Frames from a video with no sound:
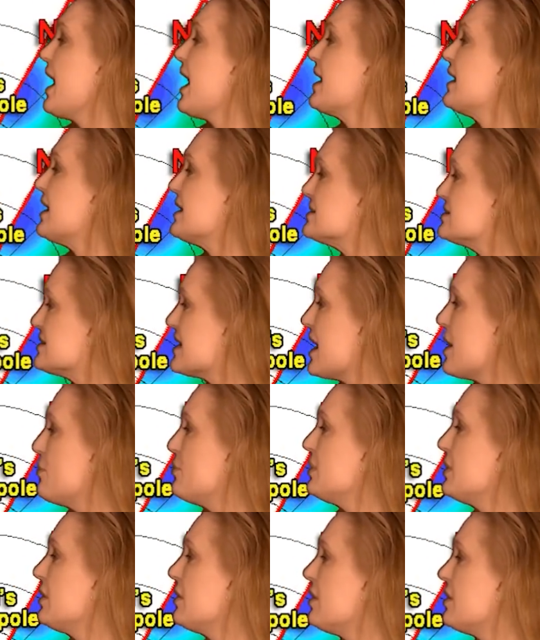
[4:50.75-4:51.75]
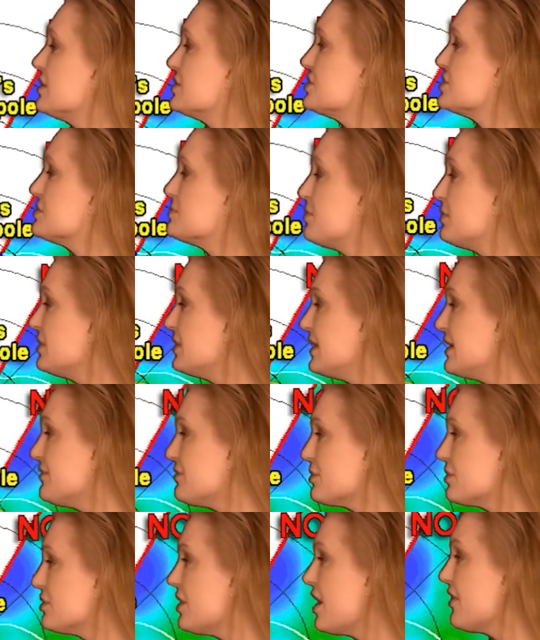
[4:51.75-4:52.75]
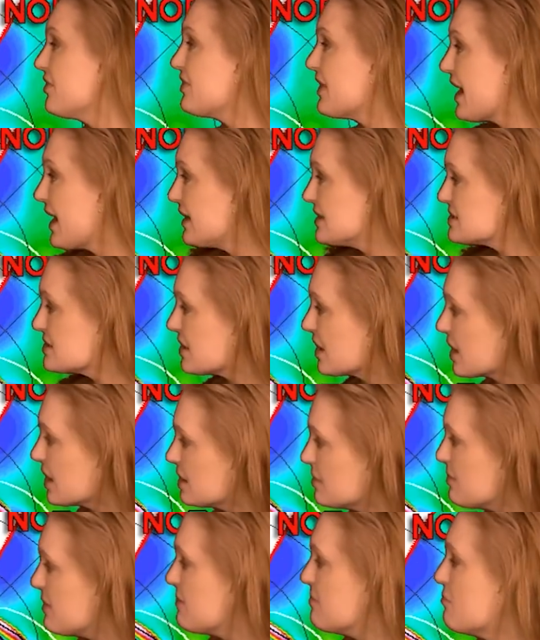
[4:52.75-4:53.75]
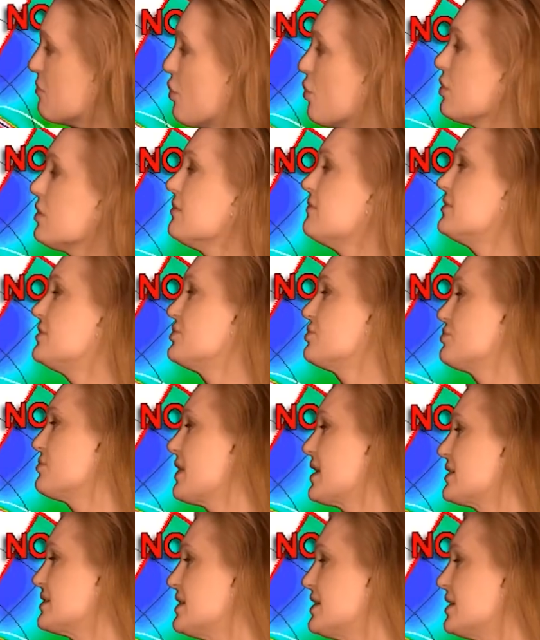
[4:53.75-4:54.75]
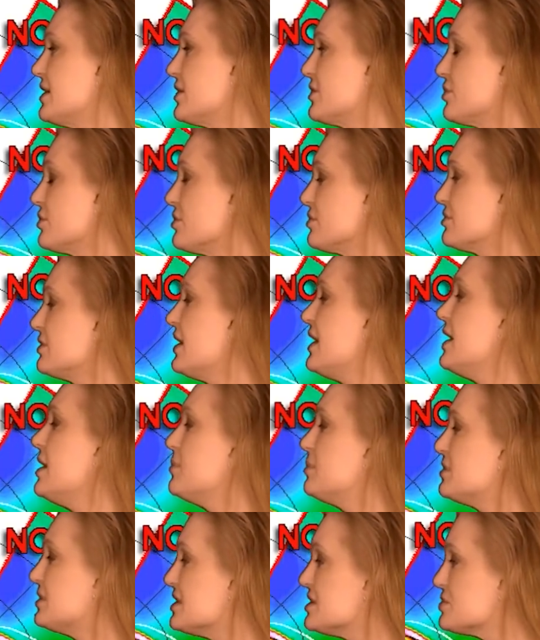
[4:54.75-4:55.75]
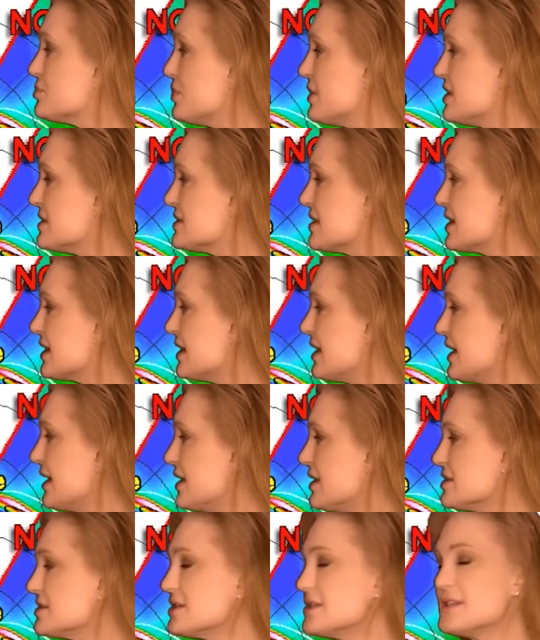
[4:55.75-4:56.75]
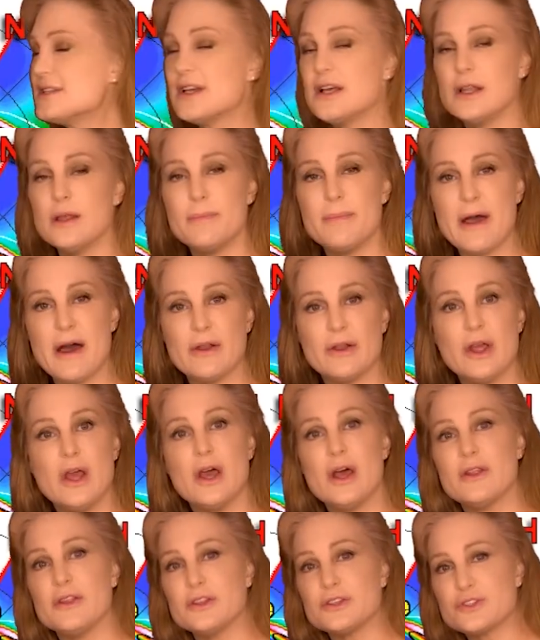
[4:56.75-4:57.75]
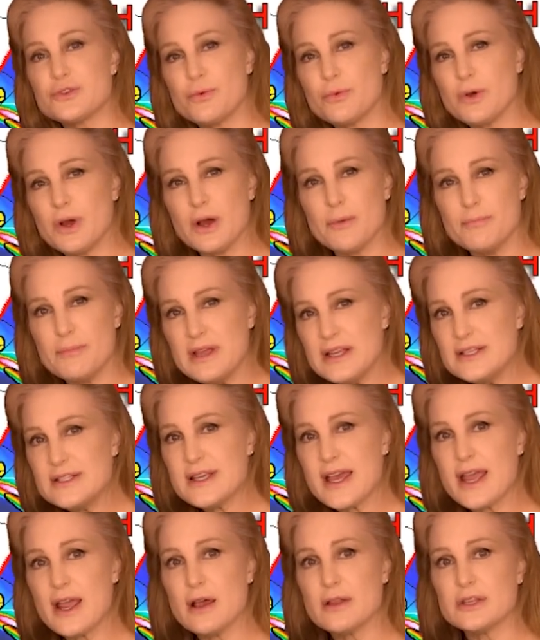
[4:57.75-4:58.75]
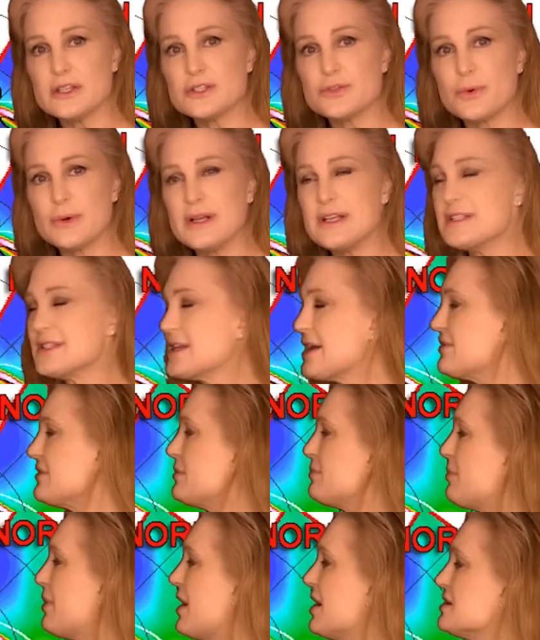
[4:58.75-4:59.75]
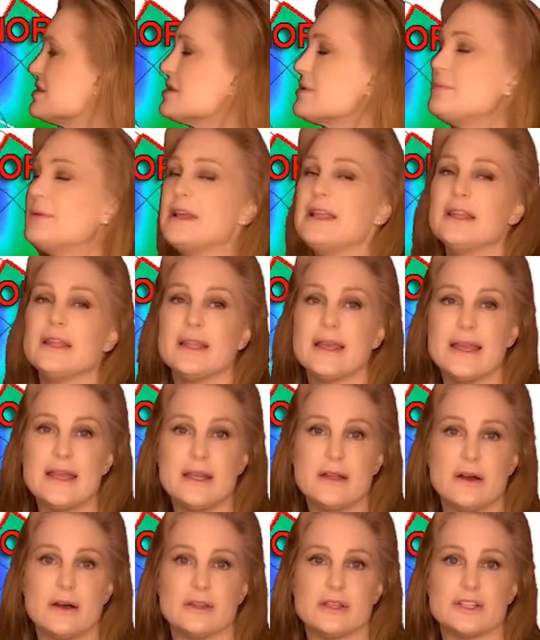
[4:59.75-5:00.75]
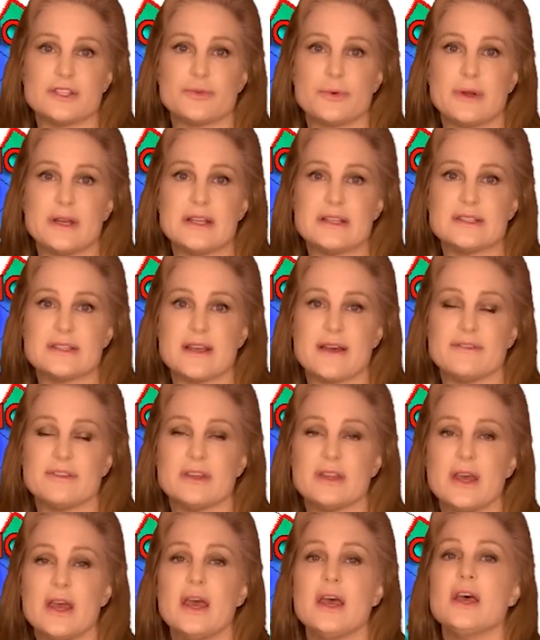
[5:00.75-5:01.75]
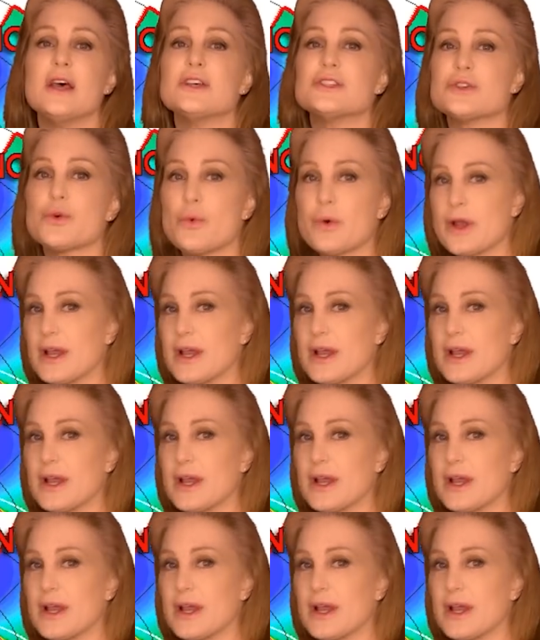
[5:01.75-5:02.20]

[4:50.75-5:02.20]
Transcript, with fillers: And as that one launches, believe it or not, that is going to be more of a direct hit at Earth. But this one isn't going to hit us until about midday on the 27th, possibly late on the 27th. So